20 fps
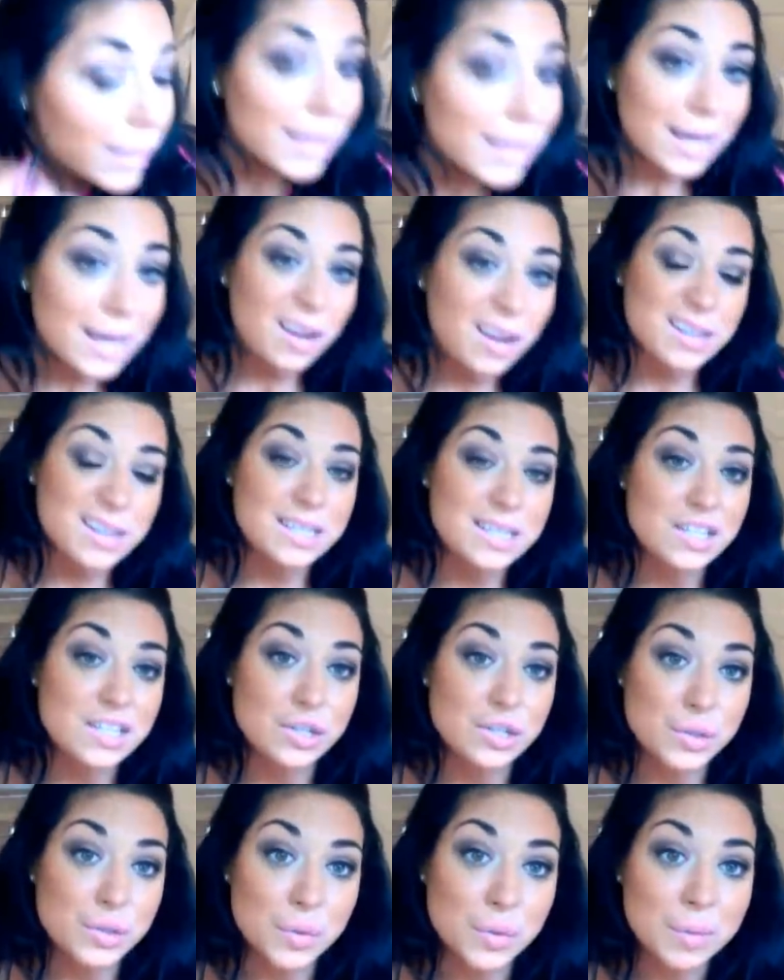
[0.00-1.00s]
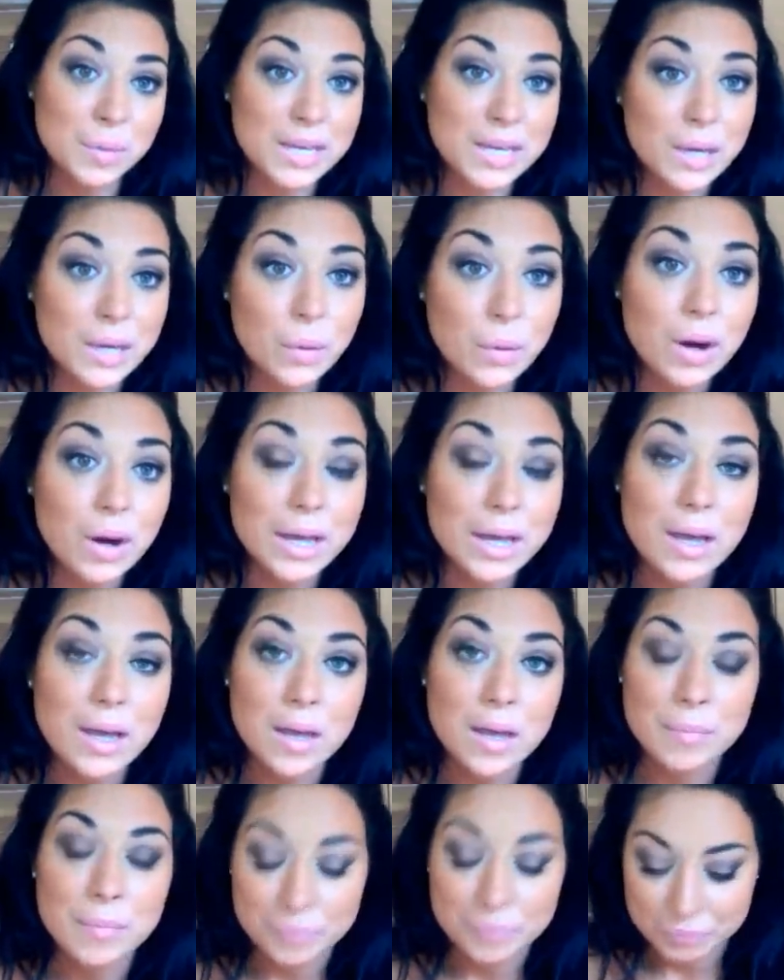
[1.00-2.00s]
And like I said, you do want to make it quite,
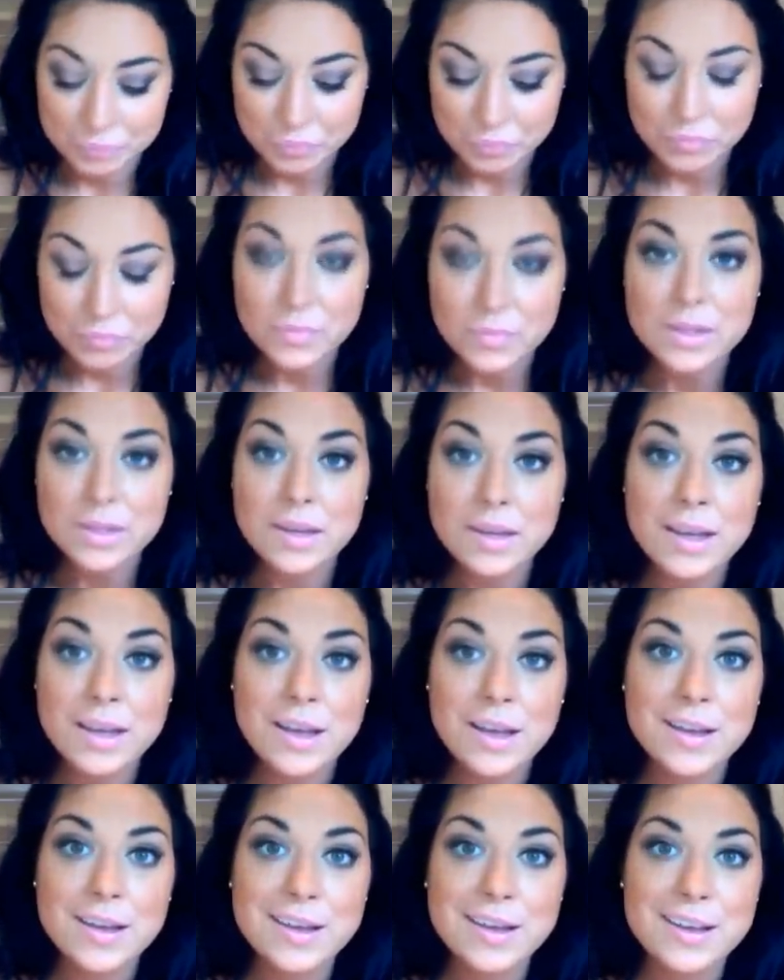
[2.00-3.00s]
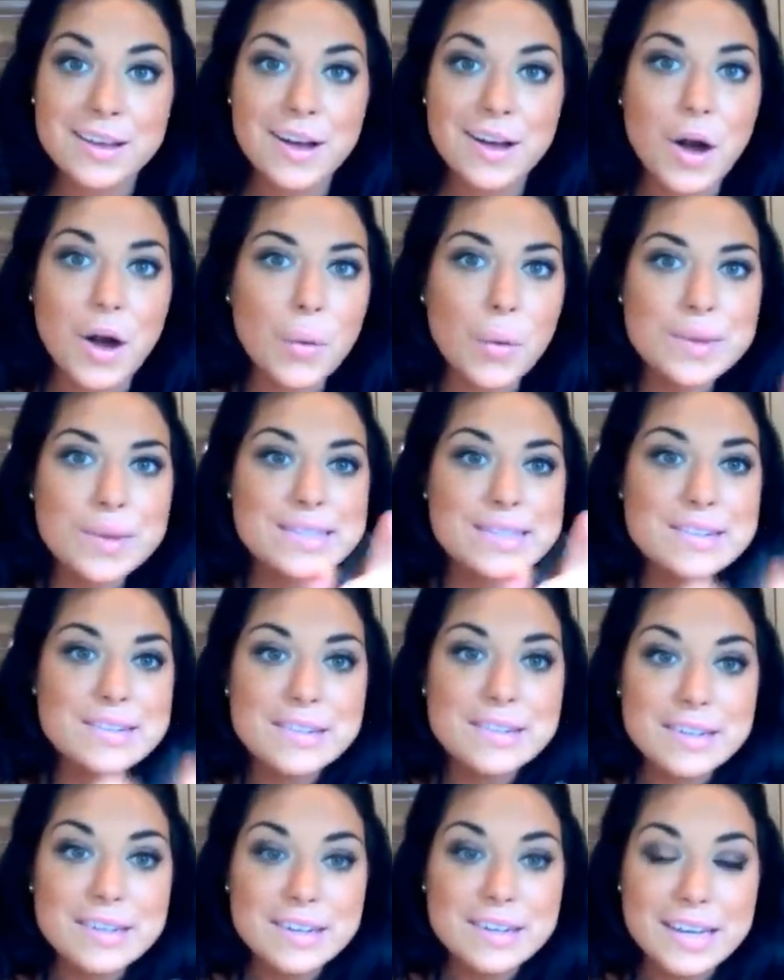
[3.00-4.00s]
I always
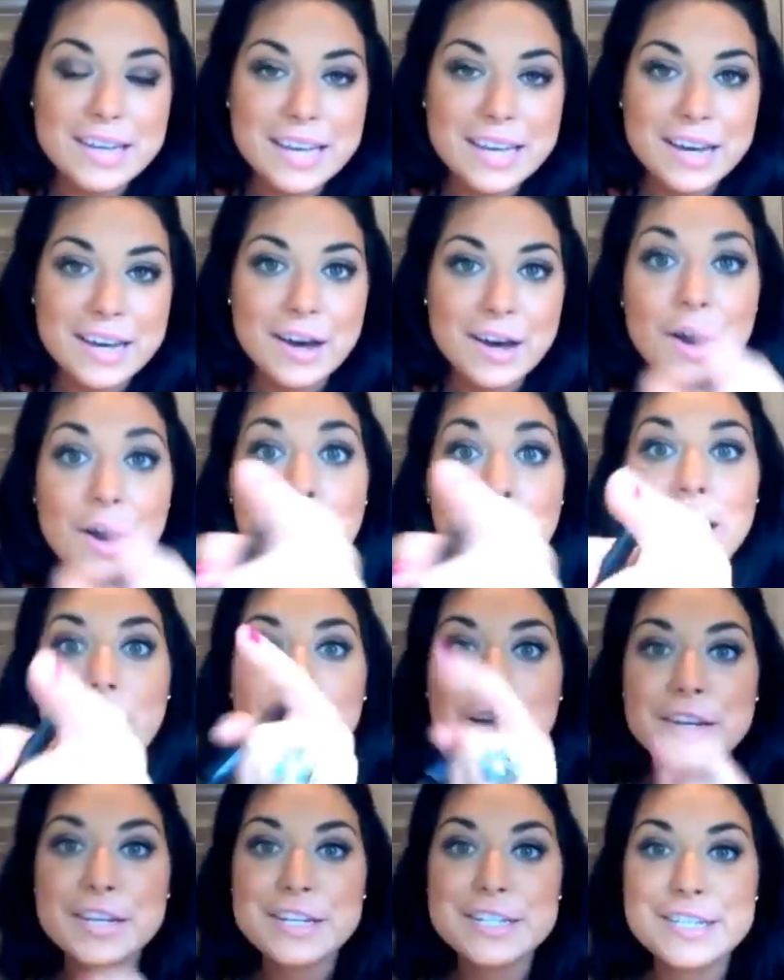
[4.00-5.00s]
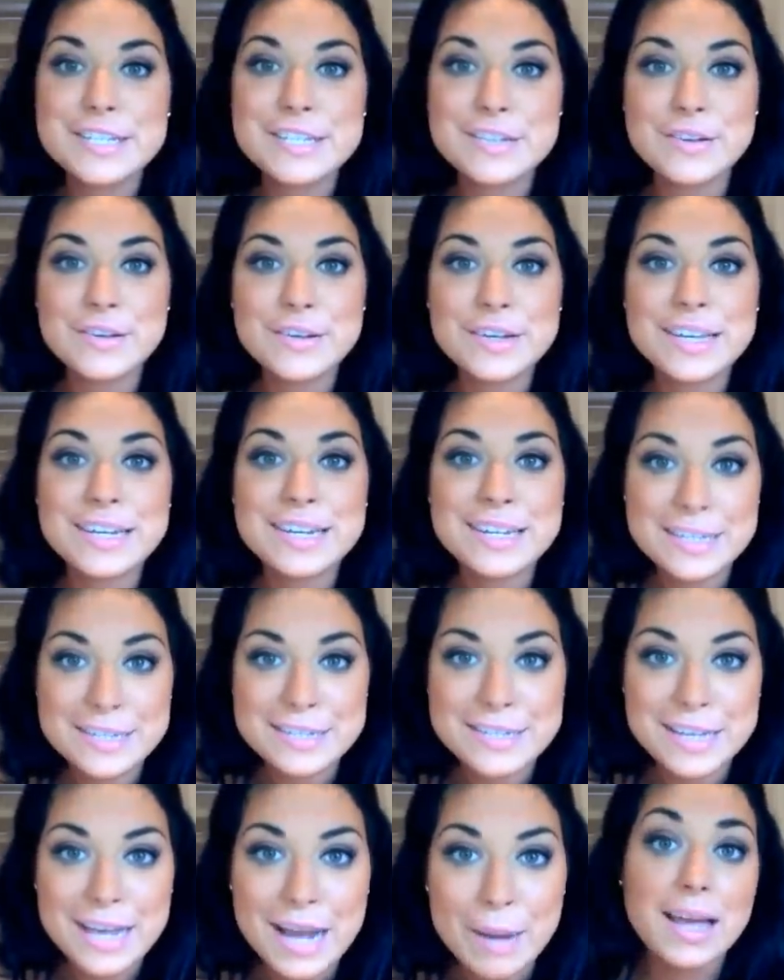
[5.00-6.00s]
look here, I need to start looking
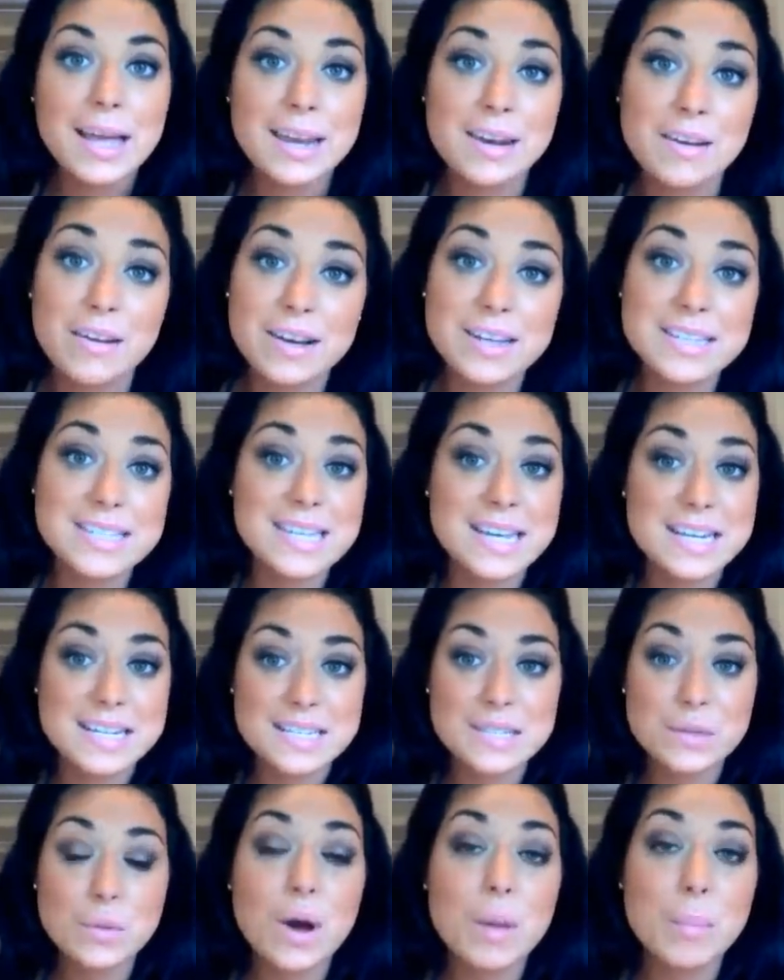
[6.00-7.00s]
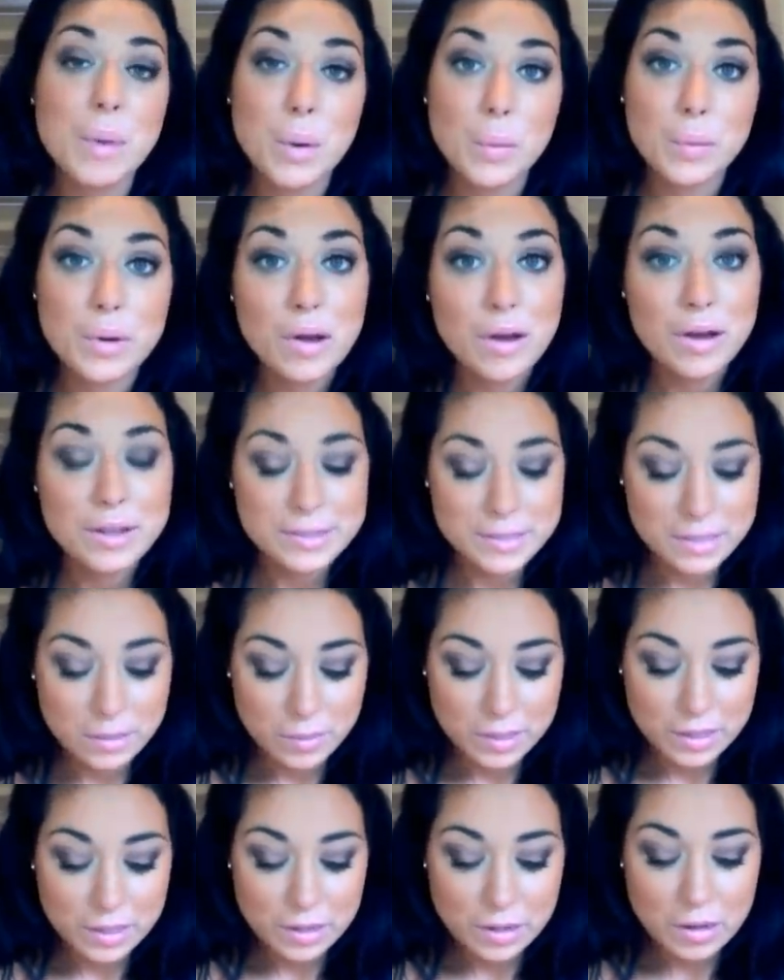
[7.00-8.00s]
into the camera. And like I said, it's quite a bold line, so
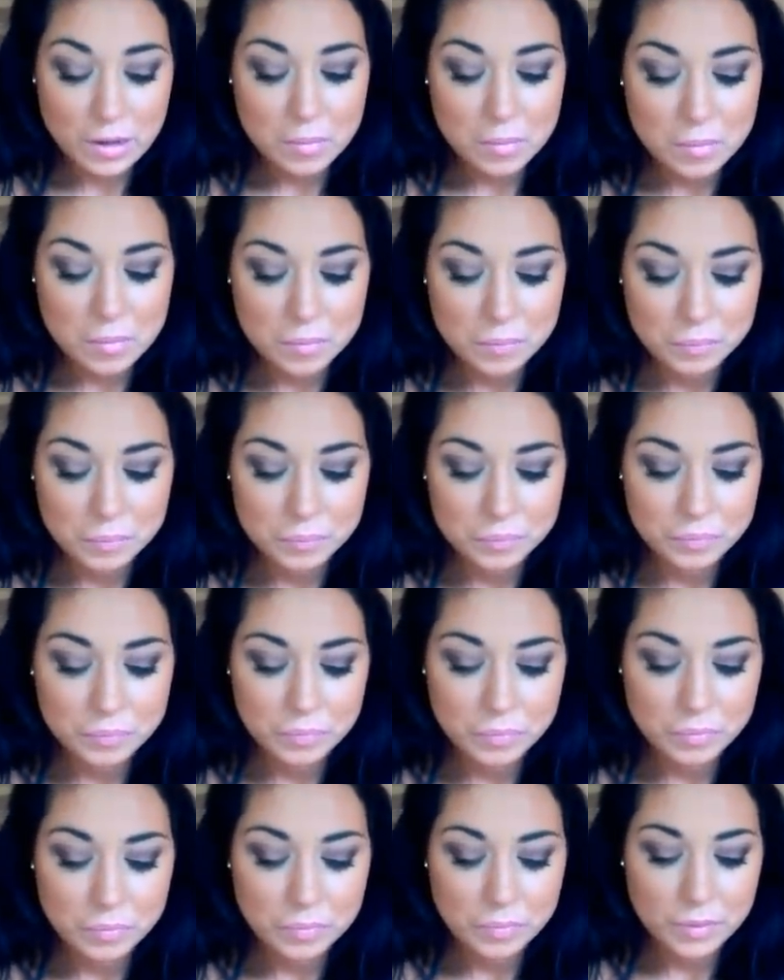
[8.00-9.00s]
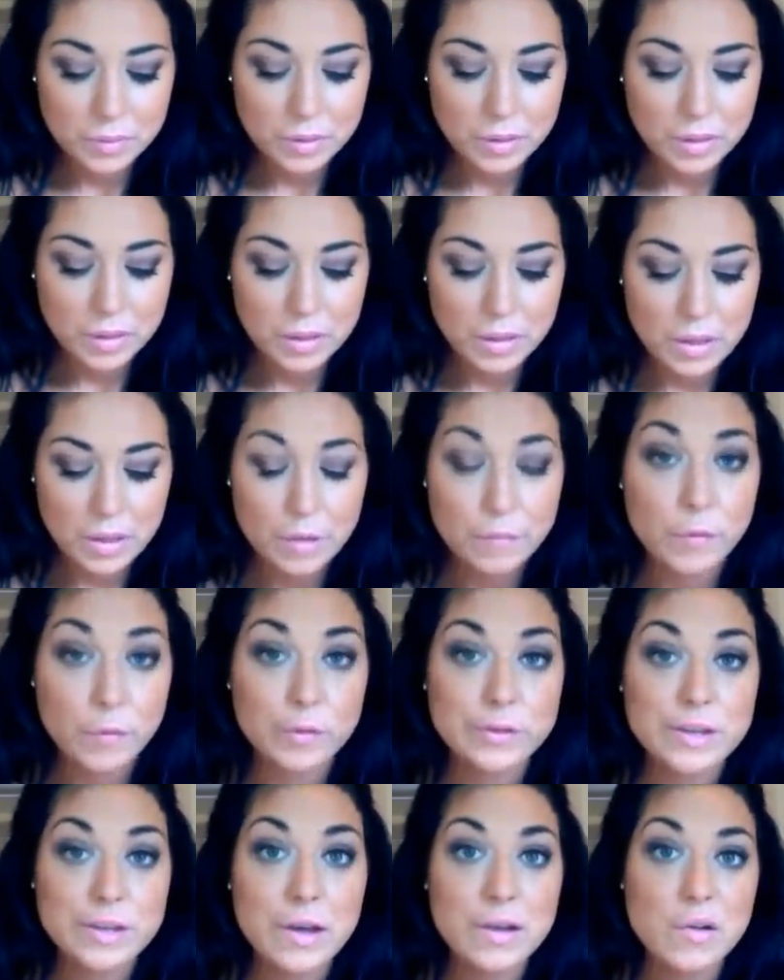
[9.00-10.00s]
we can
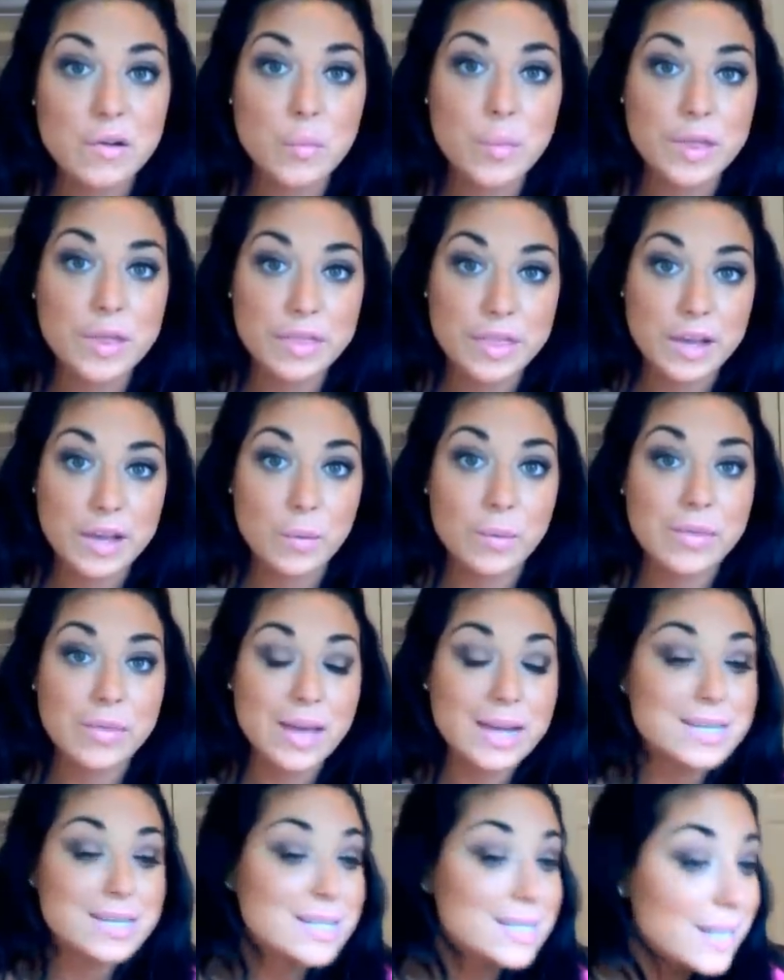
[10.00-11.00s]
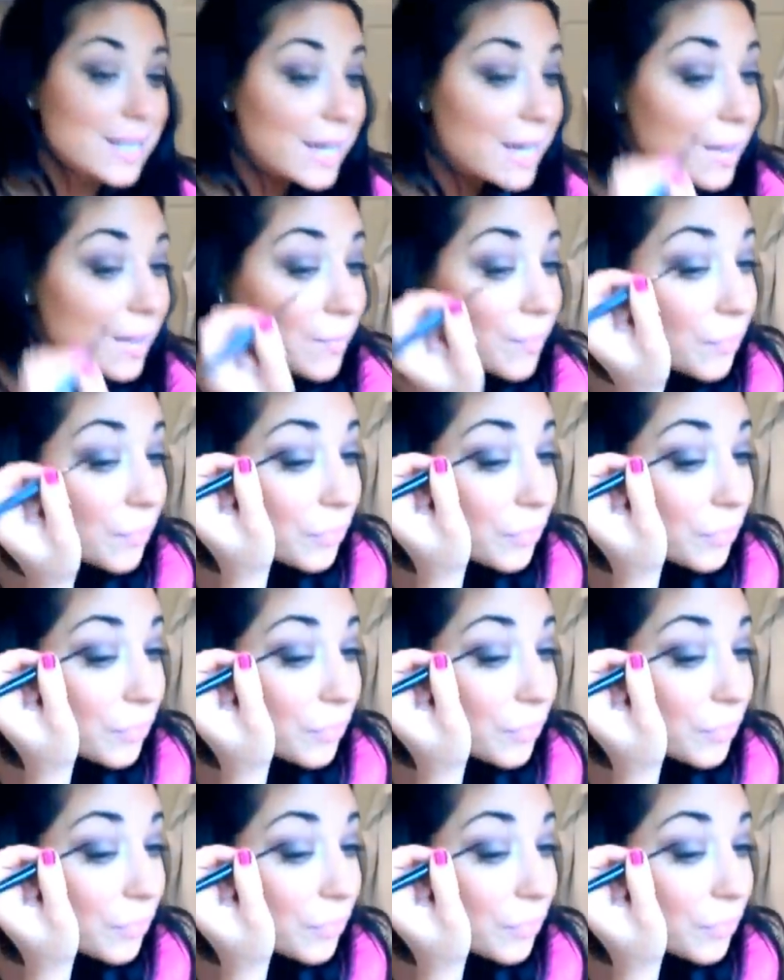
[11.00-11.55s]
afford to go a little bit thicker with that today.